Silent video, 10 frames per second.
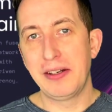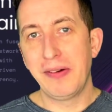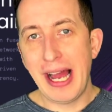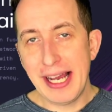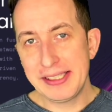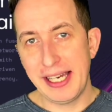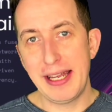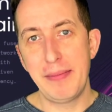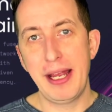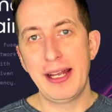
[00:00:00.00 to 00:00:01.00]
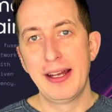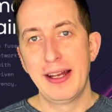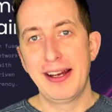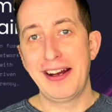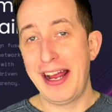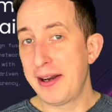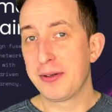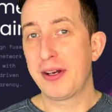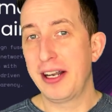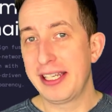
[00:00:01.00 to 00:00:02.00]
last AMA,
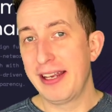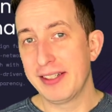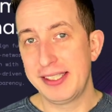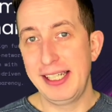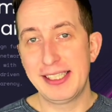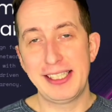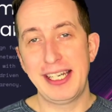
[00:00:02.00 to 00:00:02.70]
Andrew kind of gave a sneak to say